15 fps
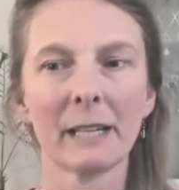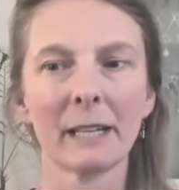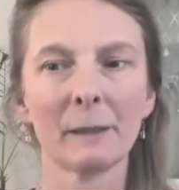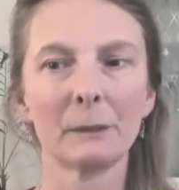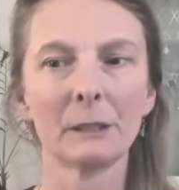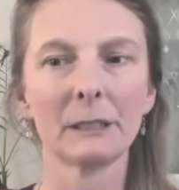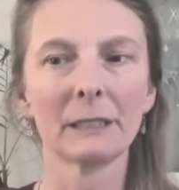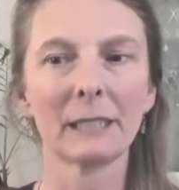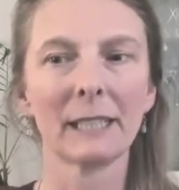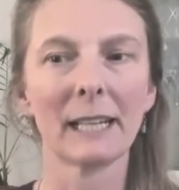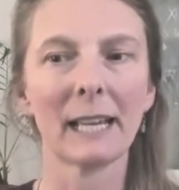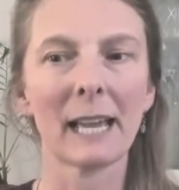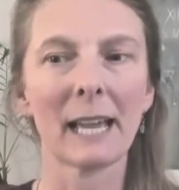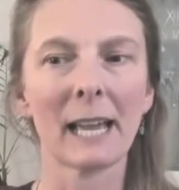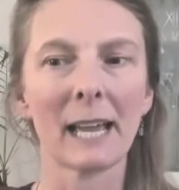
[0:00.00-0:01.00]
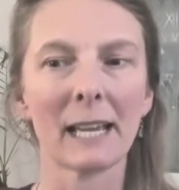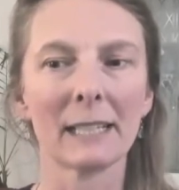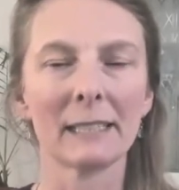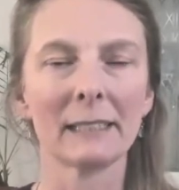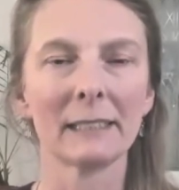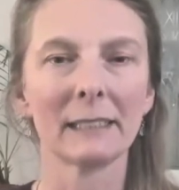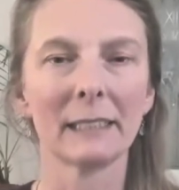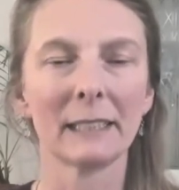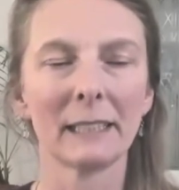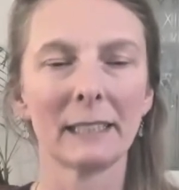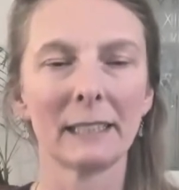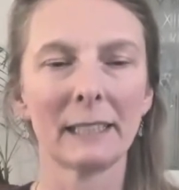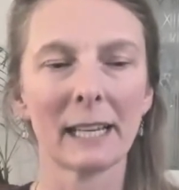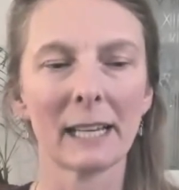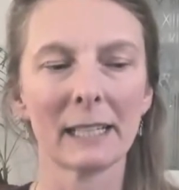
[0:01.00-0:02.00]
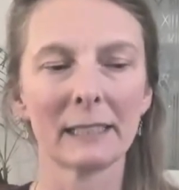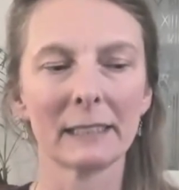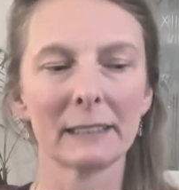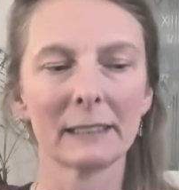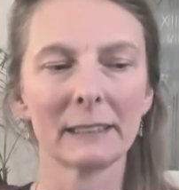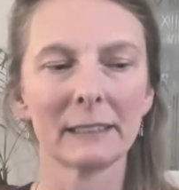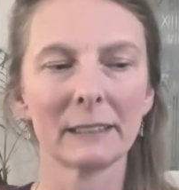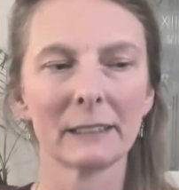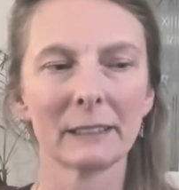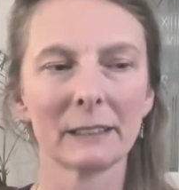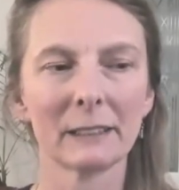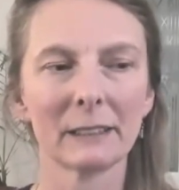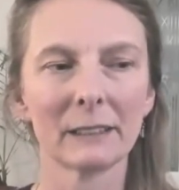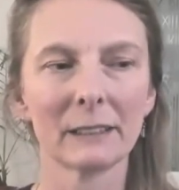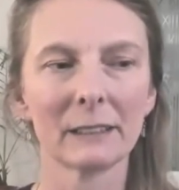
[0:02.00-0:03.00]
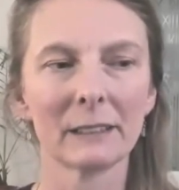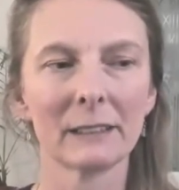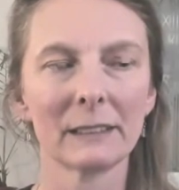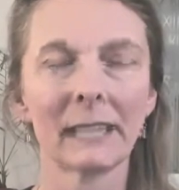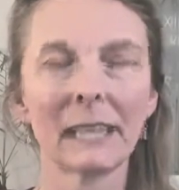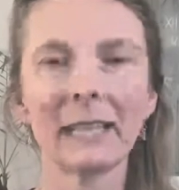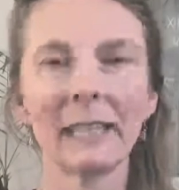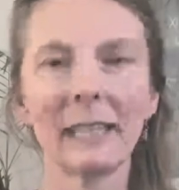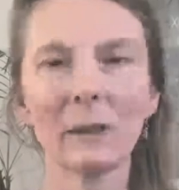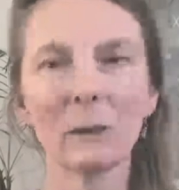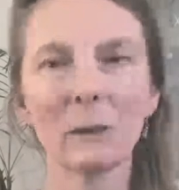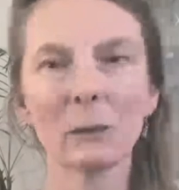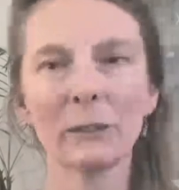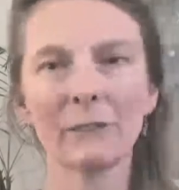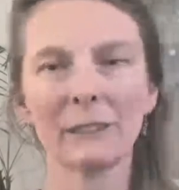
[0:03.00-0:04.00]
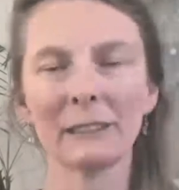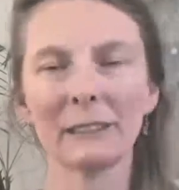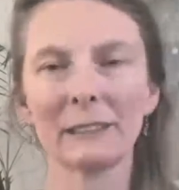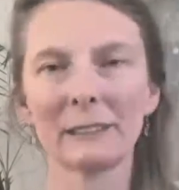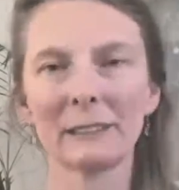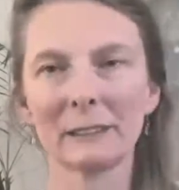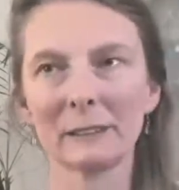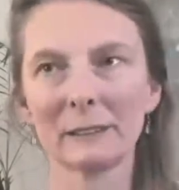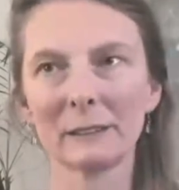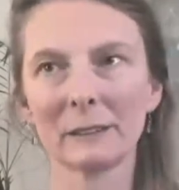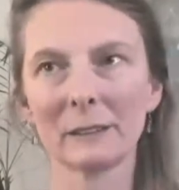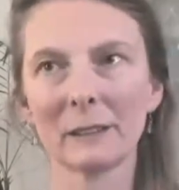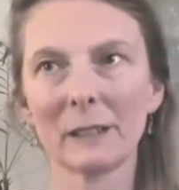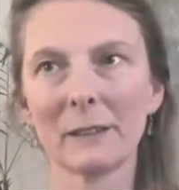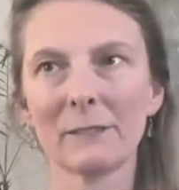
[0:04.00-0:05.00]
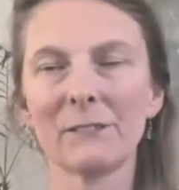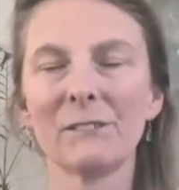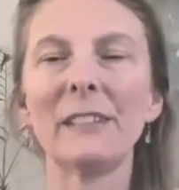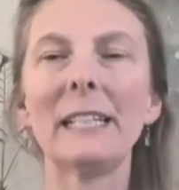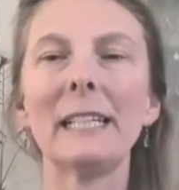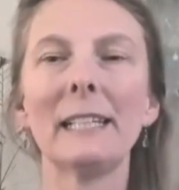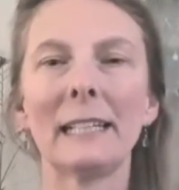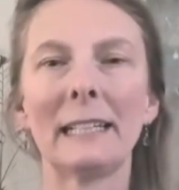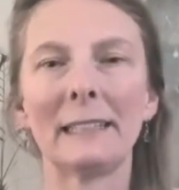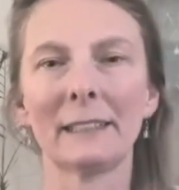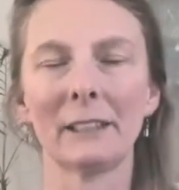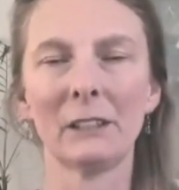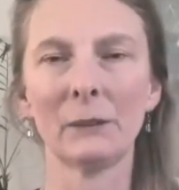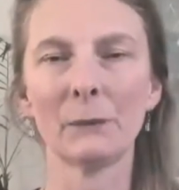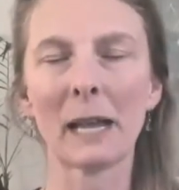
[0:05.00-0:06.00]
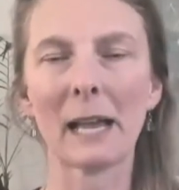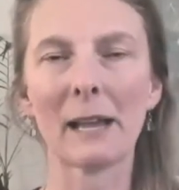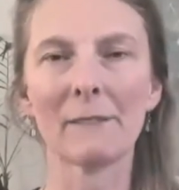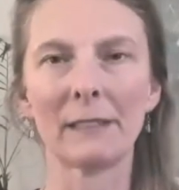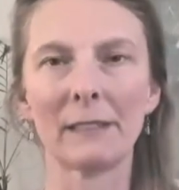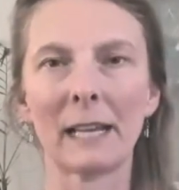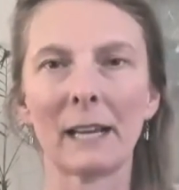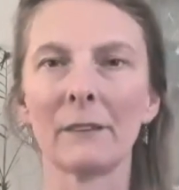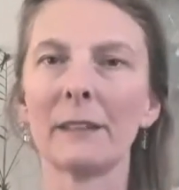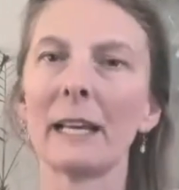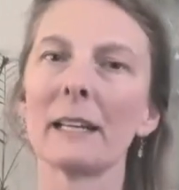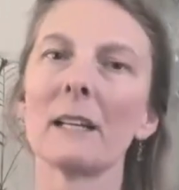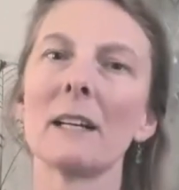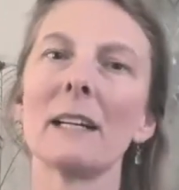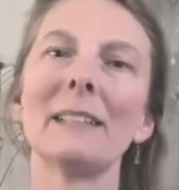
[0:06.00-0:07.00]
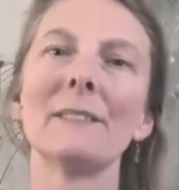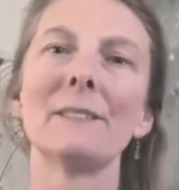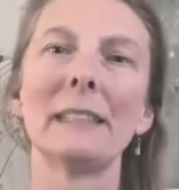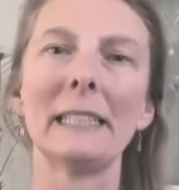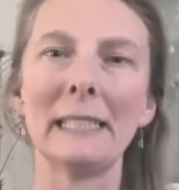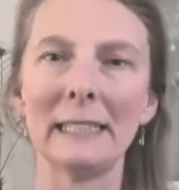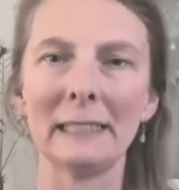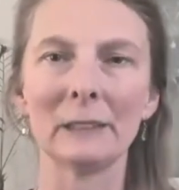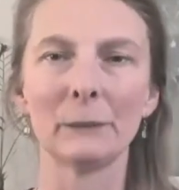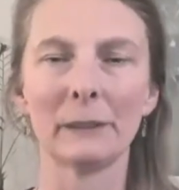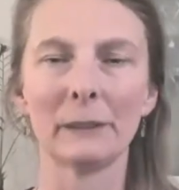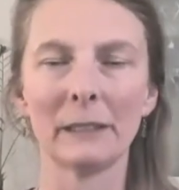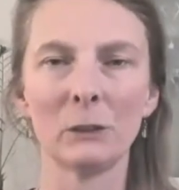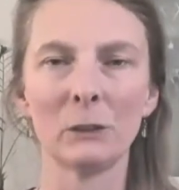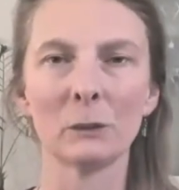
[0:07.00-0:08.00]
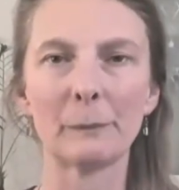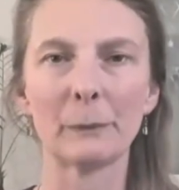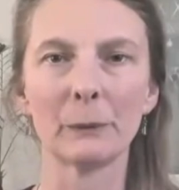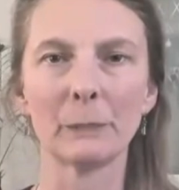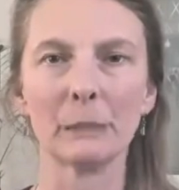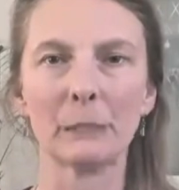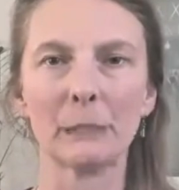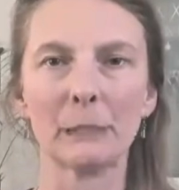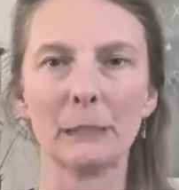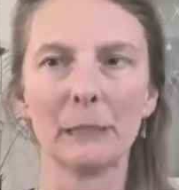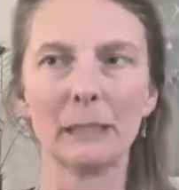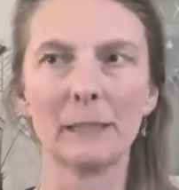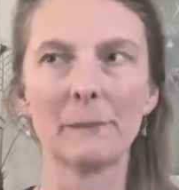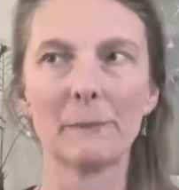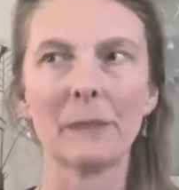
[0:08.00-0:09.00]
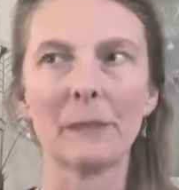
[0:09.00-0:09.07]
And I'm just going to add that taking all of this feeling that you have now, that kind of ease within your body,